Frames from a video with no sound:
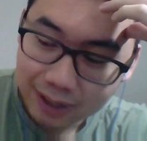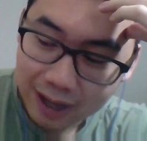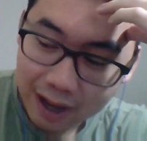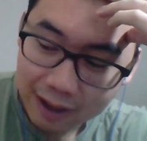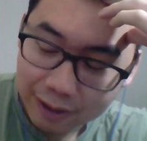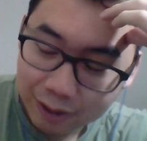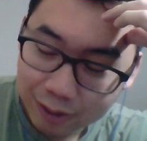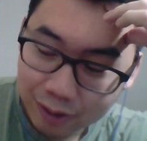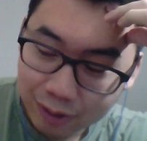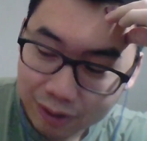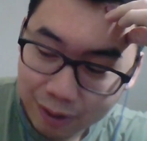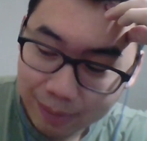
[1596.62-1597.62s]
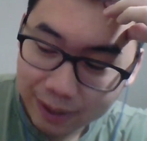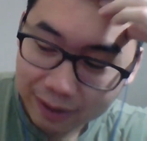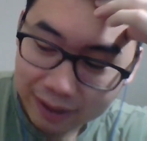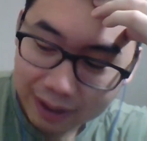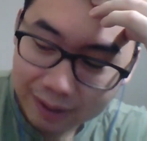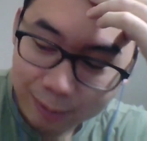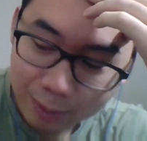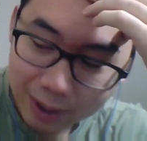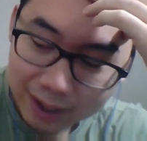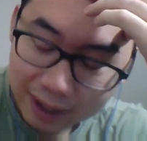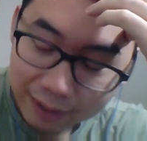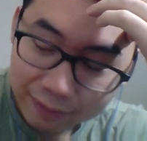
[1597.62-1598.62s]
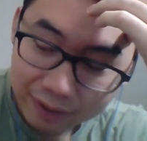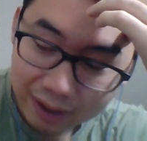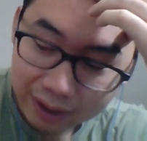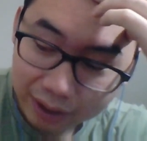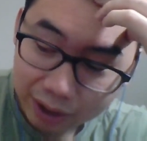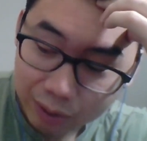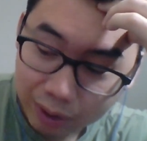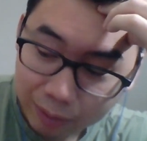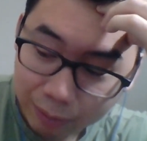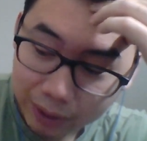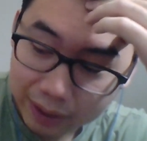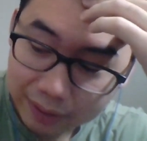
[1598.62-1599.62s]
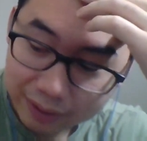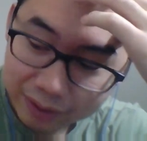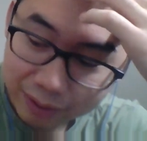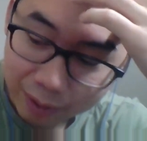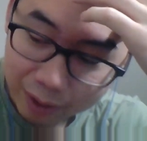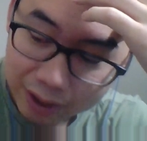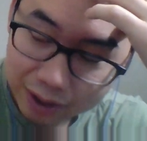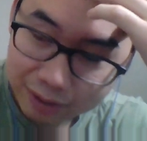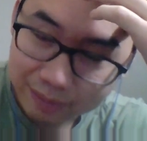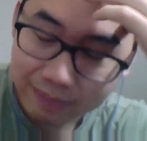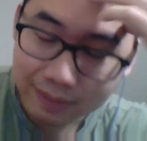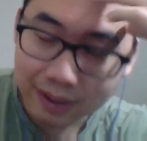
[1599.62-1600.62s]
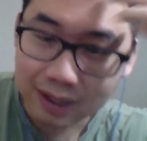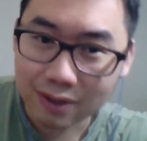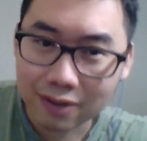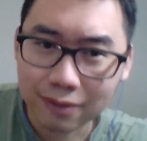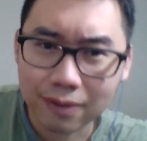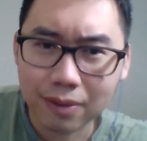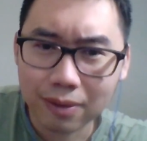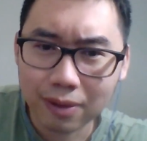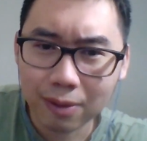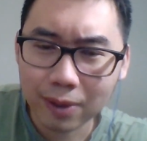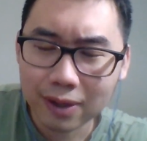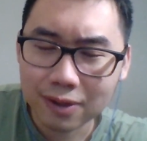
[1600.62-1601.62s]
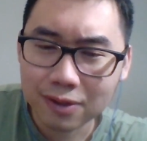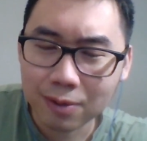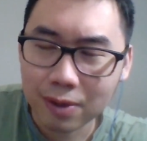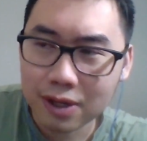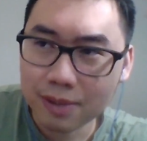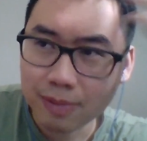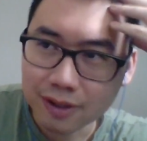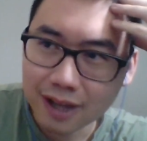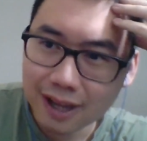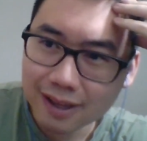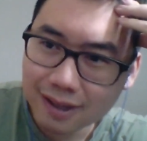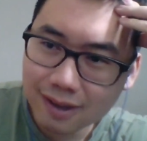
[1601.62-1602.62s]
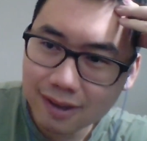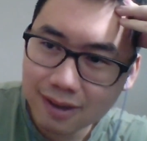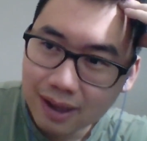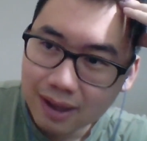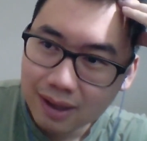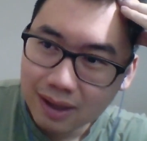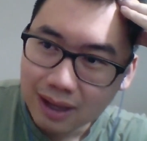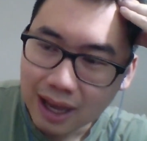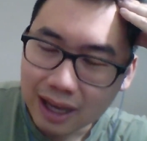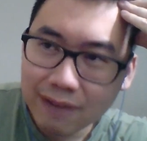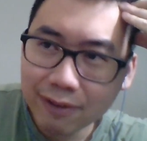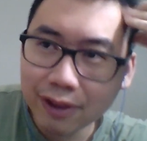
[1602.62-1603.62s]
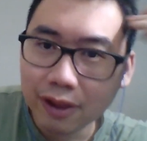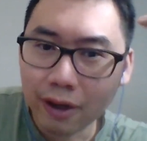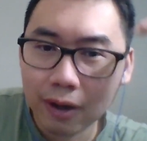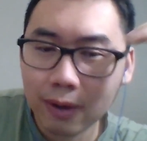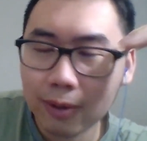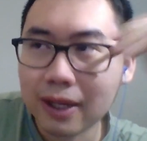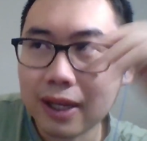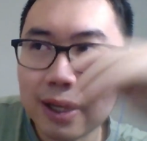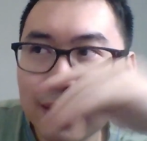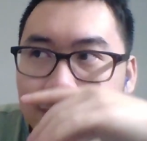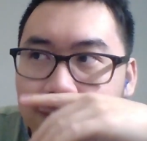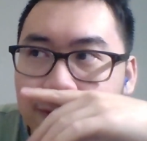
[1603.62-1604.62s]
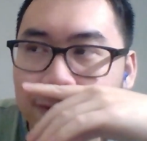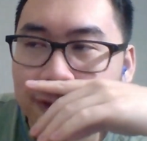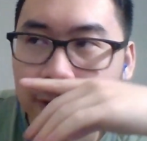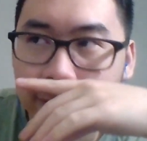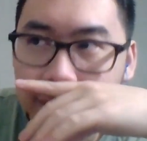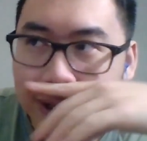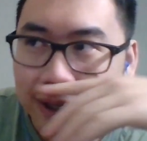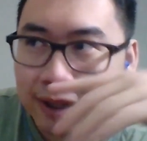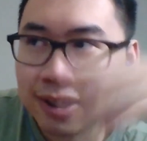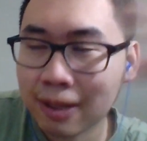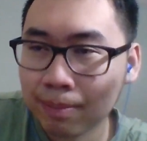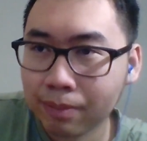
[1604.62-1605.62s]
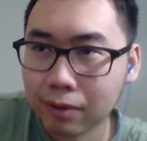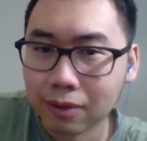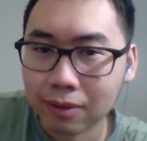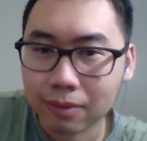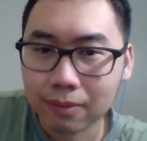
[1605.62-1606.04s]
There's so many ways I feel like you can read the story just because of the way the story is presented. And even though it is a fairly, like, simple